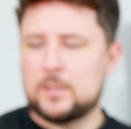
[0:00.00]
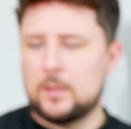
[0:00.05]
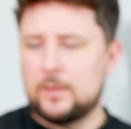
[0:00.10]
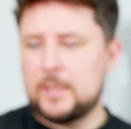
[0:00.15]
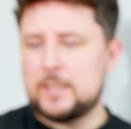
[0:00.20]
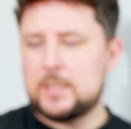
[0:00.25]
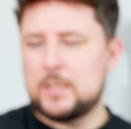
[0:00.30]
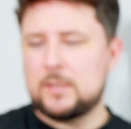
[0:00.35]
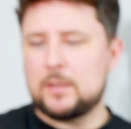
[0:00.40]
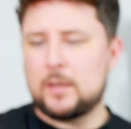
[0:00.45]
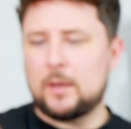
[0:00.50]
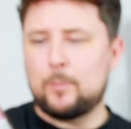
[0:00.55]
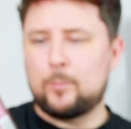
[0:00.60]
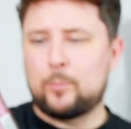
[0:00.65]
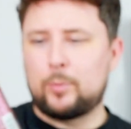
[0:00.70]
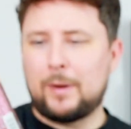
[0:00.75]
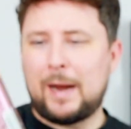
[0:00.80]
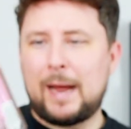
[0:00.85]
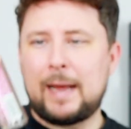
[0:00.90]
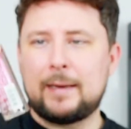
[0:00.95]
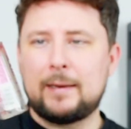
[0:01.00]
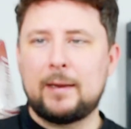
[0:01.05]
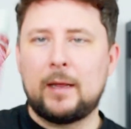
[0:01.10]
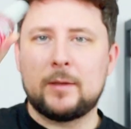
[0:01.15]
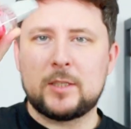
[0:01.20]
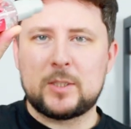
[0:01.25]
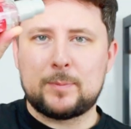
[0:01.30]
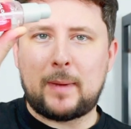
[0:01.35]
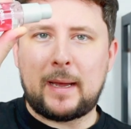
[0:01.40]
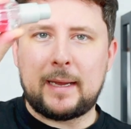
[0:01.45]
So this is
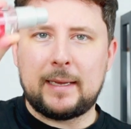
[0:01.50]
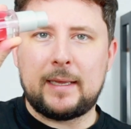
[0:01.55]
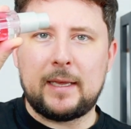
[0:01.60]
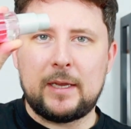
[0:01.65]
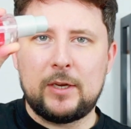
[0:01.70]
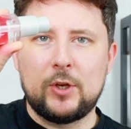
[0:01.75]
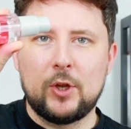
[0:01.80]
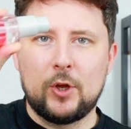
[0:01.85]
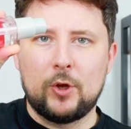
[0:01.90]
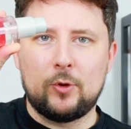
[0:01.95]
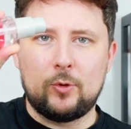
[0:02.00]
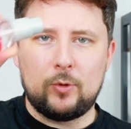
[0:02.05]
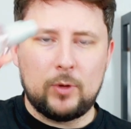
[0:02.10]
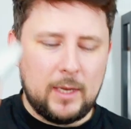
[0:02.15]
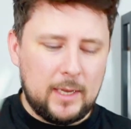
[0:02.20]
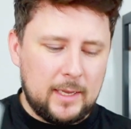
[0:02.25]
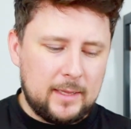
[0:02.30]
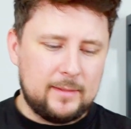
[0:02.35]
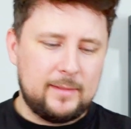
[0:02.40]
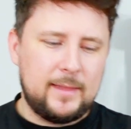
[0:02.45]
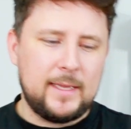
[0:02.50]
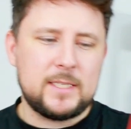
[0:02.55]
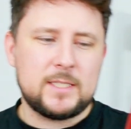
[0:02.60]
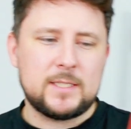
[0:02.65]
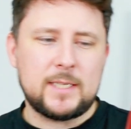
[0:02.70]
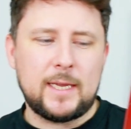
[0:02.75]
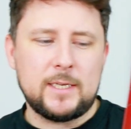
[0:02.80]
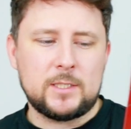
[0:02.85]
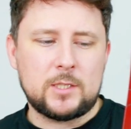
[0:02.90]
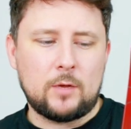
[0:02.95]
brand spanking new.
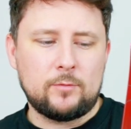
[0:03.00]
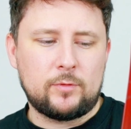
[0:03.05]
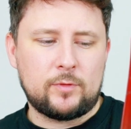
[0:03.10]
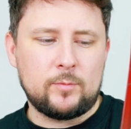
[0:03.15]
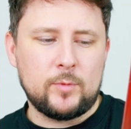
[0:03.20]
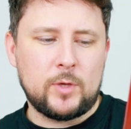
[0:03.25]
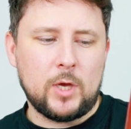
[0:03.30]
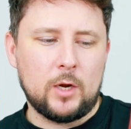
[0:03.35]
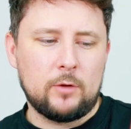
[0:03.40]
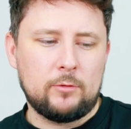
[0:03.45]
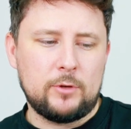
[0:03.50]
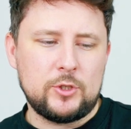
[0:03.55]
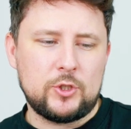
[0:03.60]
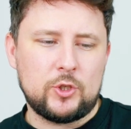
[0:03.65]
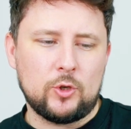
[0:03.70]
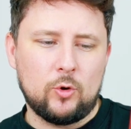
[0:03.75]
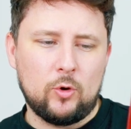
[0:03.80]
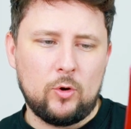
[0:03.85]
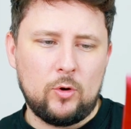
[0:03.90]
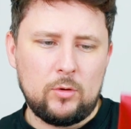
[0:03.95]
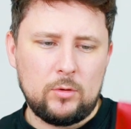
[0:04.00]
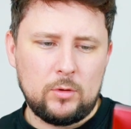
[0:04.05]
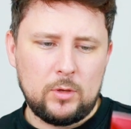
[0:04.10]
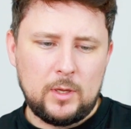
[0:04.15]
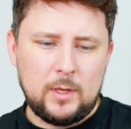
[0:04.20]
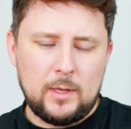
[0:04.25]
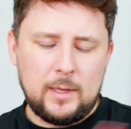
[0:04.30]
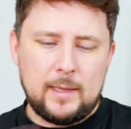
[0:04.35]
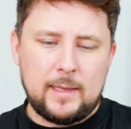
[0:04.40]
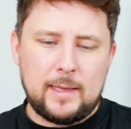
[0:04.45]
This takes over from Colour Endure.
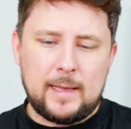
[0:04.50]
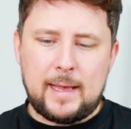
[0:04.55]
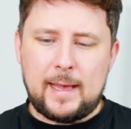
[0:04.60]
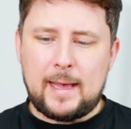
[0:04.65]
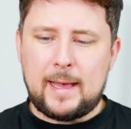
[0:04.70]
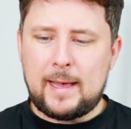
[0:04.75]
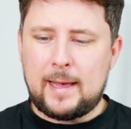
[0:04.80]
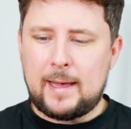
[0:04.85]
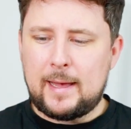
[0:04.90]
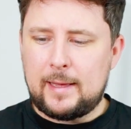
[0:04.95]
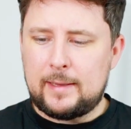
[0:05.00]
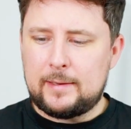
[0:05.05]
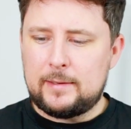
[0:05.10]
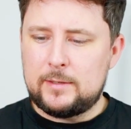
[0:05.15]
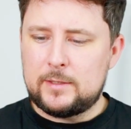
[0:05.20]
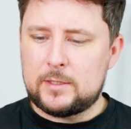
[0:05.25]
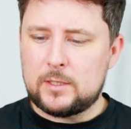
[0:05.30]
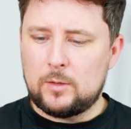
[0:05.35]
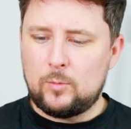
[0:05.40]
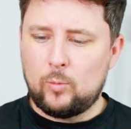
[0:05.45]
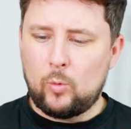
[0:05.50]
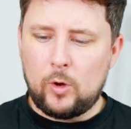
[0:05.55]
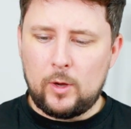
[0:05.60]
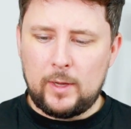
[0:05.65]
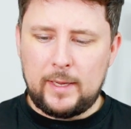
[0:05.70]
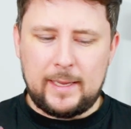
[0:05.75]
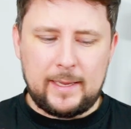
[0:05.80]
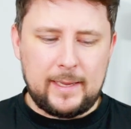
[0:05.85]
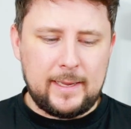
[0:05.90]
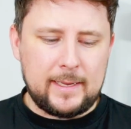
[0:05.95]
And
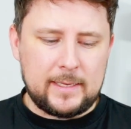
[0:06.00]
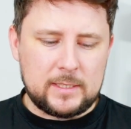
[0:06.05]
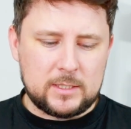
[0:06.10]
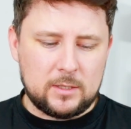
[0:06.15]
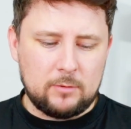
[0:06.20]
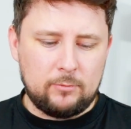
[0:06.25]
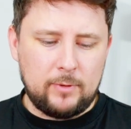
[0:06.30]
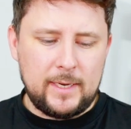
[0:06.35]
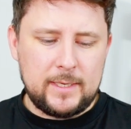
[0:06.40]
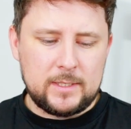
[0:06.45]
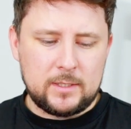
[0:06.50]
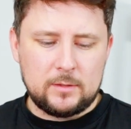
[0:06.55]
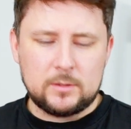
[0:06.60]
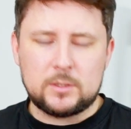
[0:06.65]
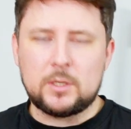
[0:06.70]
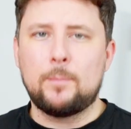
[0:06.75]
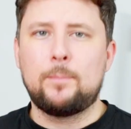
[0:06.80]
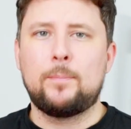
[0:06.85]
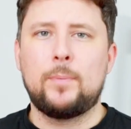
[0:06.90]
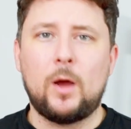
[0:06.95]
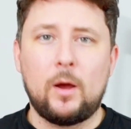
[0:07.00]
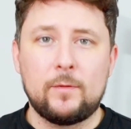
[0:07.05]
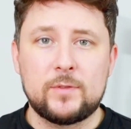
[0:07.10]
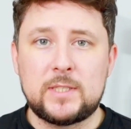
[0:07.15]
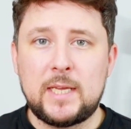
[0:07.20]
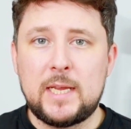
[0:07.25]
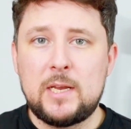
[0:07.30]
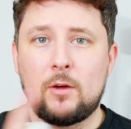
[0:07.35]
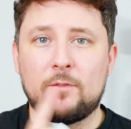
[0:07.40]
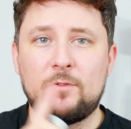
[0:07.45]
what it is, the reason, so I've
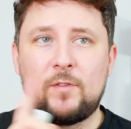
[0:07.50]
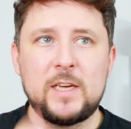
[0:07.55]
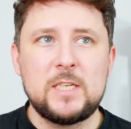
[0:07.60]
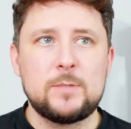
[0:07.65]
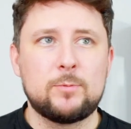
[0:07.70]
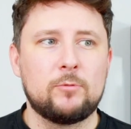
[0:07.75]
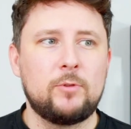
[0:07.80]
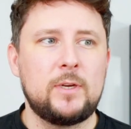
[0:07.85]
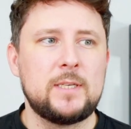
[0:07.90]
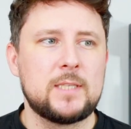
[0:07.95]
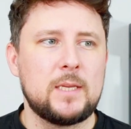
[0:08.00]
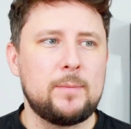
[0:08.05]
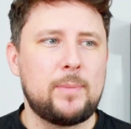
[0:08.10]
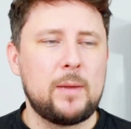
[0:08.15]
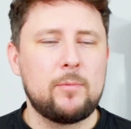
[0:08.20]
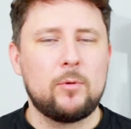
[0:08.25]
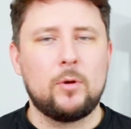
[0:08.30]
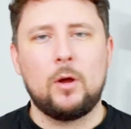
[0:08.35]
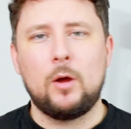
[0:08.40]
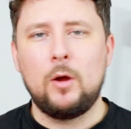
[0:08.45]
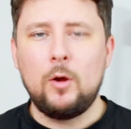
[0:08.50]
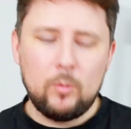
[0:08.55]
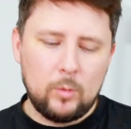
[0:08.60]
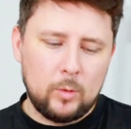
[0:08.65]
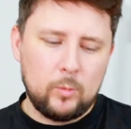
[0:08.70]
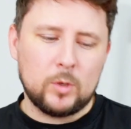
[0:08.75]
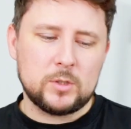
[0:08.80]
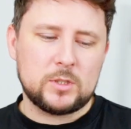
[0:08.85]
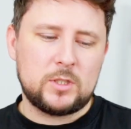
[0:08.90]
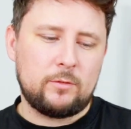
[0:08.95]
seen on Facebook recently, people are like, oh,
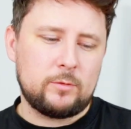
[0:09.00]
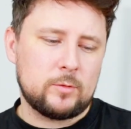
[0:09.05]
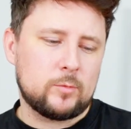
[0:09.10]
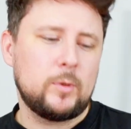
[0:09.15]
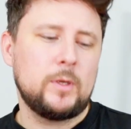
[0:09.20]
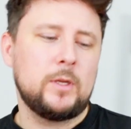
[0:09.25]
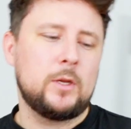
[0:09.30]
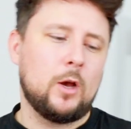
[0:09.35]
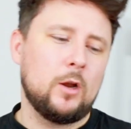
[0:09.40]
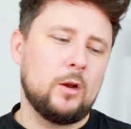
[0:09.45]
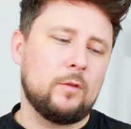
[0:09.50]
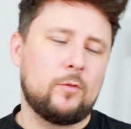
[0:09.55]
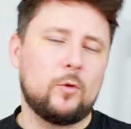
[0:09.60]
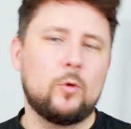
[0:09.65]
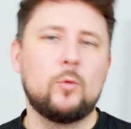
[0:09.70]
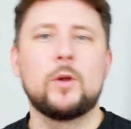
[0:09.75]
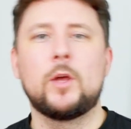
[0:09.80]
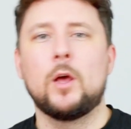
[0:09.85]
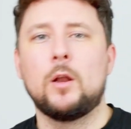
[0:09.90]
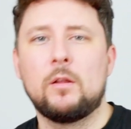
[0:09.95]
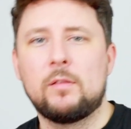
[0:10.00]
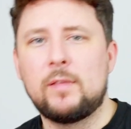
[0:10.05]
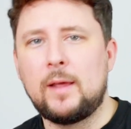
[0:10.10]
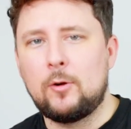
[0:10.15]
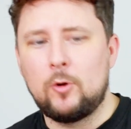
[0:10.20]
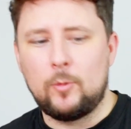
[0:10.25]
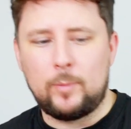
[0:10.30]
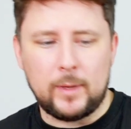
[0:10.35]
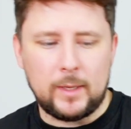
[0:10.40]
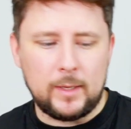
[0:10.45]
well, what's the difference between Colourful and Colour
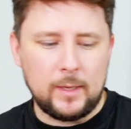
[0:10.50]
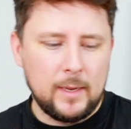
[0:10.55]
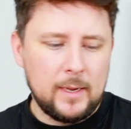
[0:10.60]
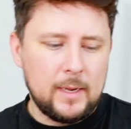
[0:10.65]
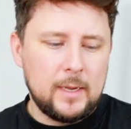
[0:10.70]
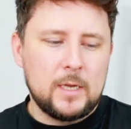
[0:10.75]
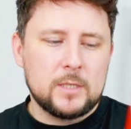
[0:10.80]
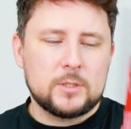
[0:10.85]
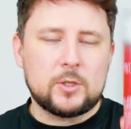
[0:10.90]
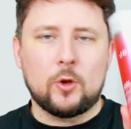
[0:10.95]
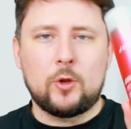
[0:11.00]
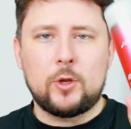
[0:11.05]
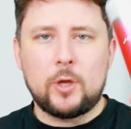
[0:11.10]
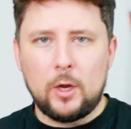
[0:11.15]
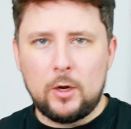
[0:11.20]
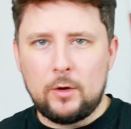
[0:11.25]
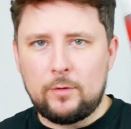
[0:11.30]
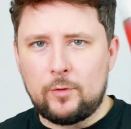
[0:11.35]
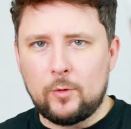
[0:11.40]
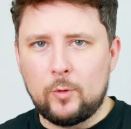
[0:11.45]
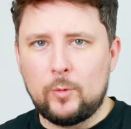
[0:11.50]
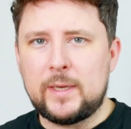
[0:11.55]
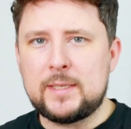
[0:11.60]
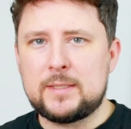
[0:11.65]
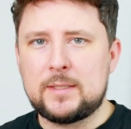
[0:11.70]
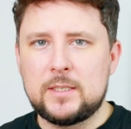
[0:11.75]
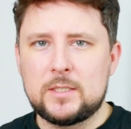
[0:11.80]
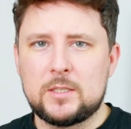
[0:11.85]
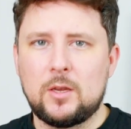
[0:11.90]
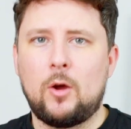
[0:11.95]
Therapy? So Colourful
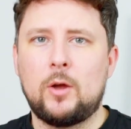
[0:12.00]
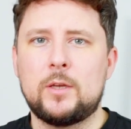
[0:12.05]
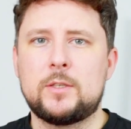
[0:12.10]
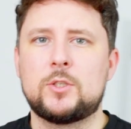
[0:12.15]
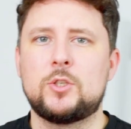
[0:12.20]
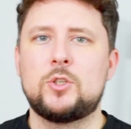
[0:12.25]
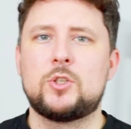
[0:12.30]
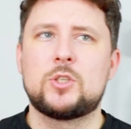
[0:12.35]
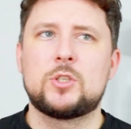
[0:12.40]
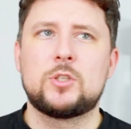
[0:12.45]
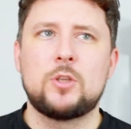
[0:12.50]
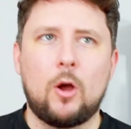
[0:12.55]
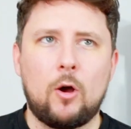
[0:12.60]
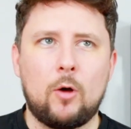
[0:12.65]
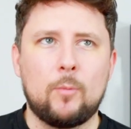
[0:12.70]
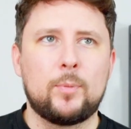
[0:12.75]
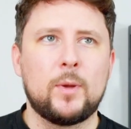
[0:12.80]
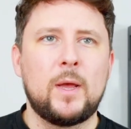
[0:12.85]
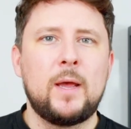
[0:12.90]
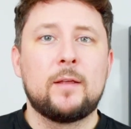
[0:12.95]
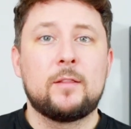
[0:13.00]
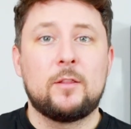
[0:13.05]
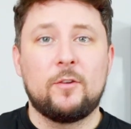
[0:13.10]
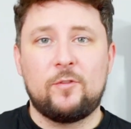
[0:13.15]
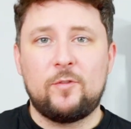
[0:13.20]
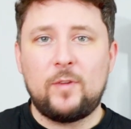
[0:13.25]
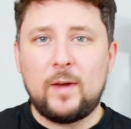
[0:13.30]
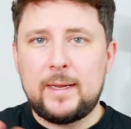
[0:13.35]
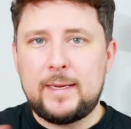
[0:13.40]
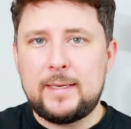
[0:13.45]
is designed to stop the
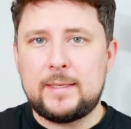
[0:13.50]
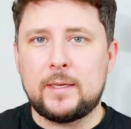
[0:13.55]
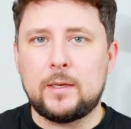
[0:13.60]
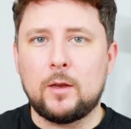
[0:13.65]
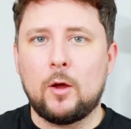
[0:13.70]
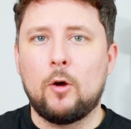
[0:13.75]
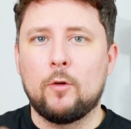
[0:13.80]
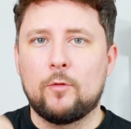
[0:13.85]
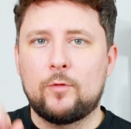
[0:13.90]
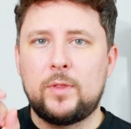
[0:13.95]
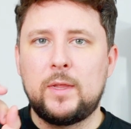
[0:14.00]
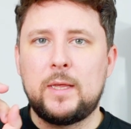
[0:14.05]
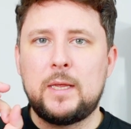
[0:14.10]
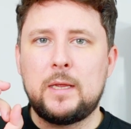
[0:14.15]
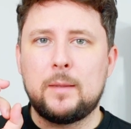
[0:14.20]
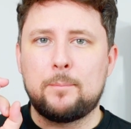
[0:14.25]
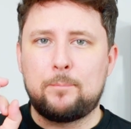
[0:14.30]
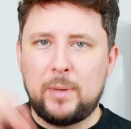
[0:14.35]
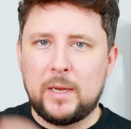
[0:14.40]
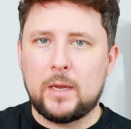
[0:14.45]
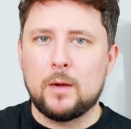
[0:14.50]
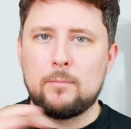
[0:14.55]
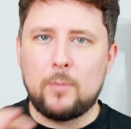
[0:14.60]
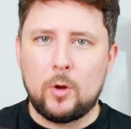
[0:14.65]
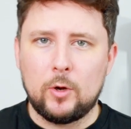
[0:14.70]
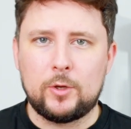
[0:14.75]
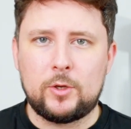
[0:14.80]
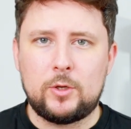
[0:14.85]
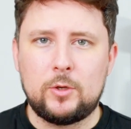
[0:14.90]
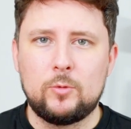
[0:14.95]
fading of the bigger
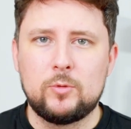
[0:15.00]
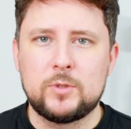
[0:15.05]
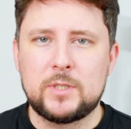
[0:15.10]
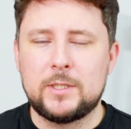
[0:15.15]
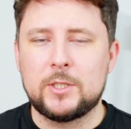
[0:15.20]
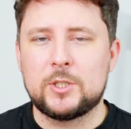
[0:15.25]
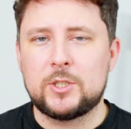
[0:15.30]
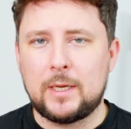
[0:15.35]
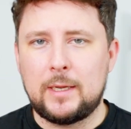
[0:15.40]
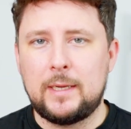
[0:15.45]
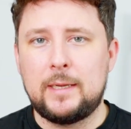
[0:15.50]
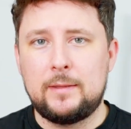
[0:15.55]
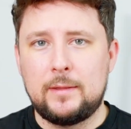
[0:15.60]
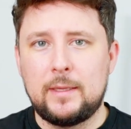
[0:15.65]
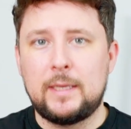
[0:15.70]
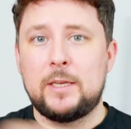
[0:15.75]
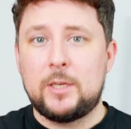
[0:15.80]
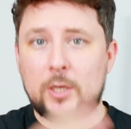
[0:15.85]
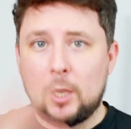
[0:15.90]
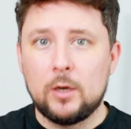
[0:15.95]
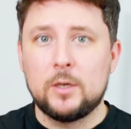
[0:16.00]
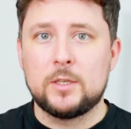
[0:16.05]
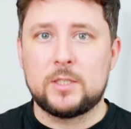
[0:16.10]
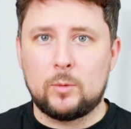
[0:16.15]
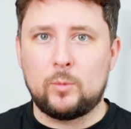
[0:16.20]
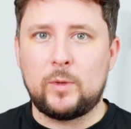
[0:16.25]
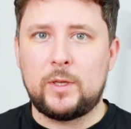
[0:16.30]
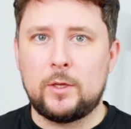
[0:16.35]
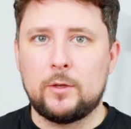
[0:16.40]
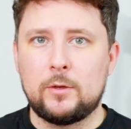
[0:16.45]
molecules in the
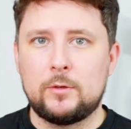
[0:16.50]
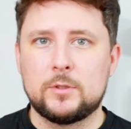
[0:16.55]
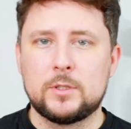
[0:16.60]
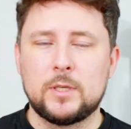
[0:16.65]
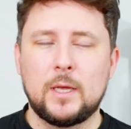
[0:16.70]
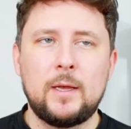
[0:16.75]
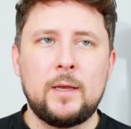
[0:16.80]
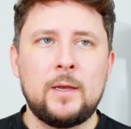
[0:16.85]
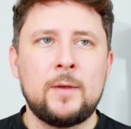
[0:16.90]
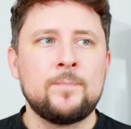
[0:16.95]
colours that we use.